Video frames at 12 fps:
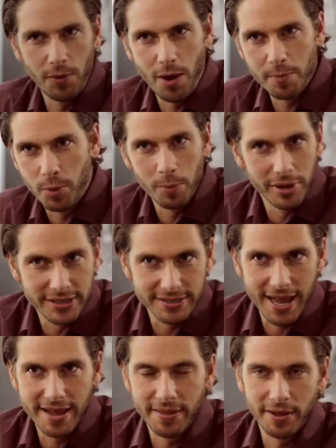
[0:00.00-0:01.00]
of all, I'd probably
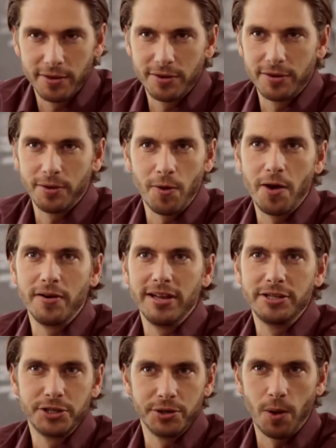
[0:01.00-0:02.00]
say that you're
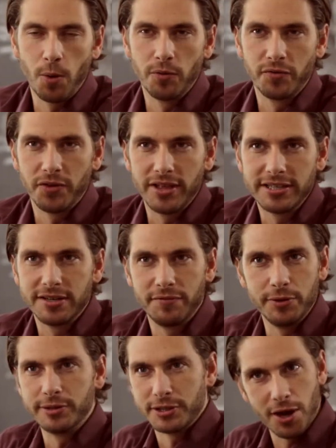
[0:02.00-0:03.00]
only too old for this
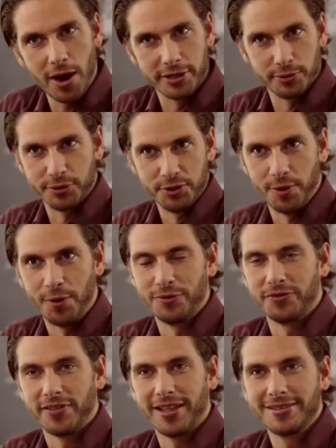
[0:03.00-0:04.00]
if you decide you're too
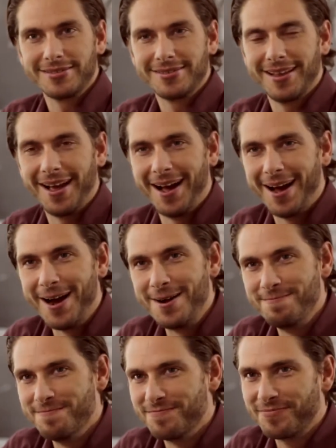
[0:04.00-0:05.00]
old for this.
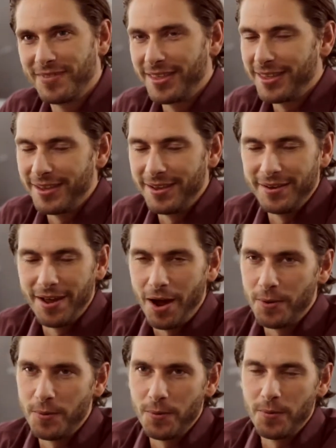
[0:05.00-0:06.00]

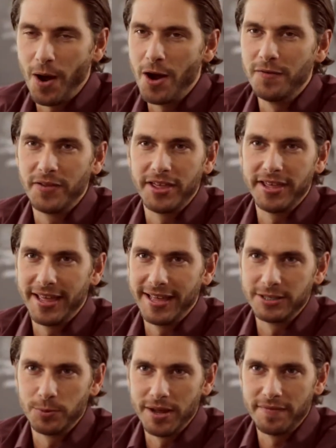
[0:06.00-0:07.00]
Over the
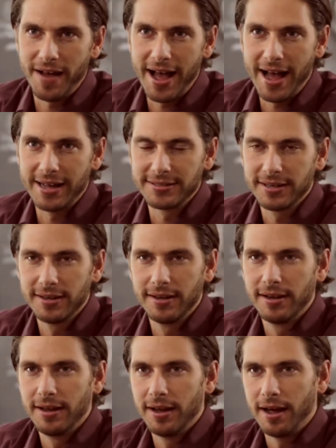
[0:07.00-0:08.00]
years, we've had
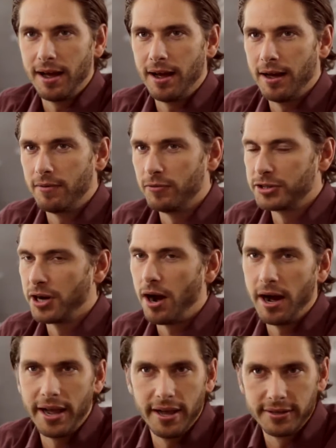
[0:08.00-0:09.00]

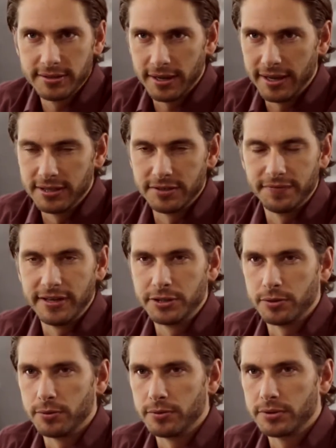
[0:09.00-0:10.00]
retired
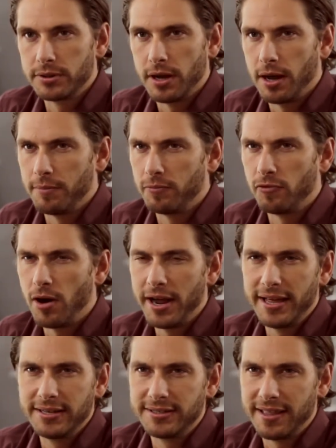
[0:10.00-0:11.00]
individuals
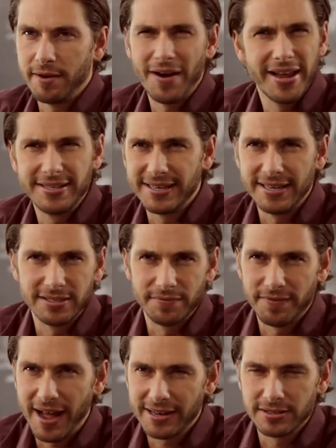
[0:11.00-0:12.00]
right into their 80s, in
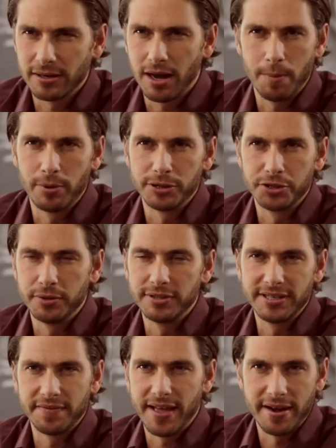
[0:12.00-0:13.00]
fact, a couple of
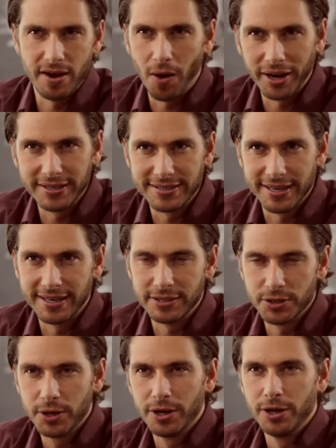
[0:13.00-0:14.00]
students in their
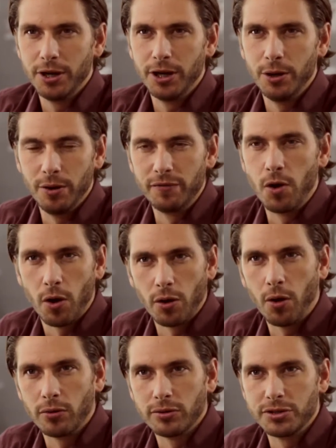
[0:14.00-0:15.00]
90s who have gone
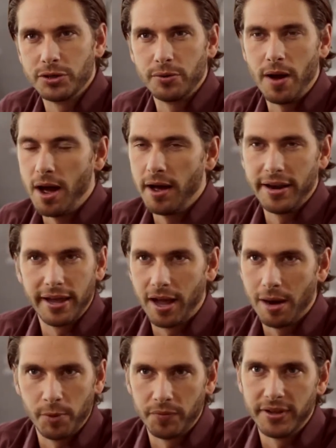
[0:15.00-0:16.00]
on to earn
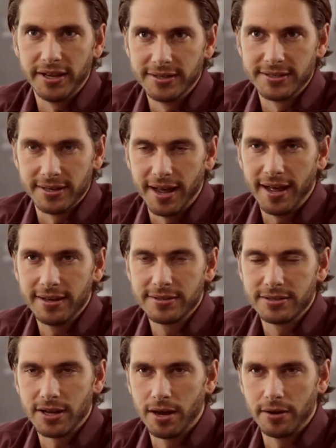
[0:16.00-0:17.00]
income on the internet.
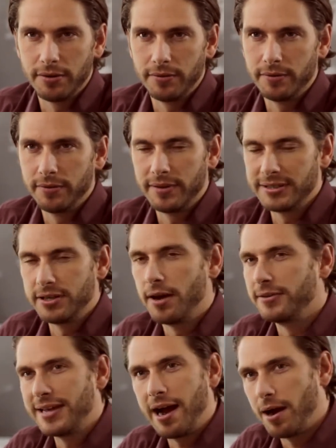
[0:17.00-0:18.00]
So there's
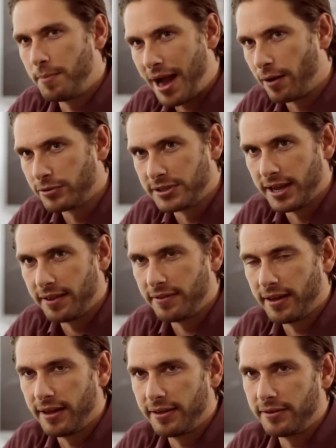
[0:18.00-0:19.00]
no doubt about it
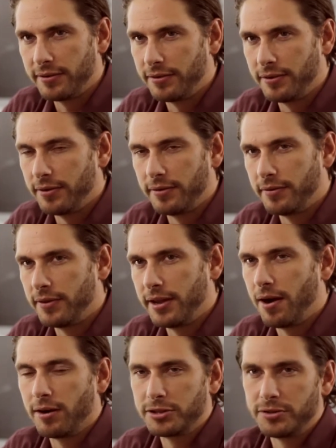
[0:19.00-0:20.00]
that
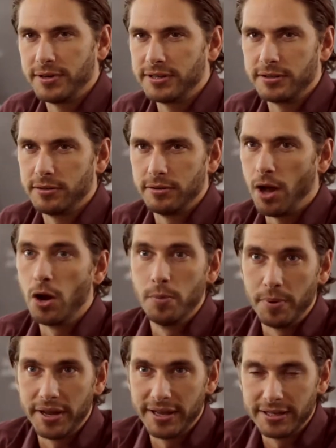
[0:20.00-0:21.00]
the answer is
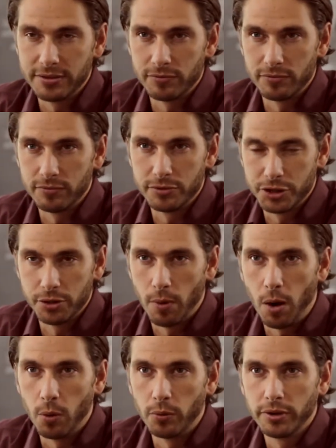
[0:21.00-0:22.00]
nobody is
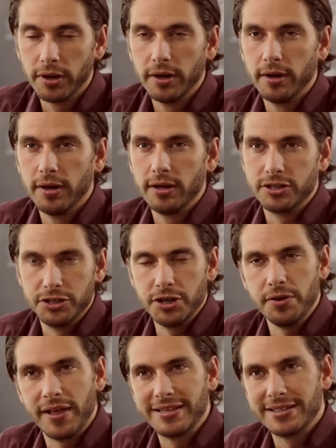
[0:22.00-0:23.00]
too old to
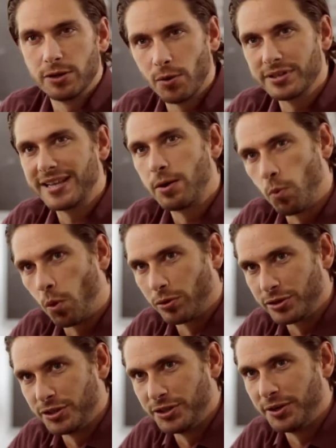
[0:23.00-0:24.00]
do this as long as they
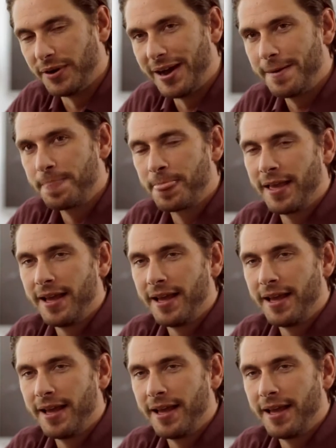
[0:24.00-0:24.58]
want to do it.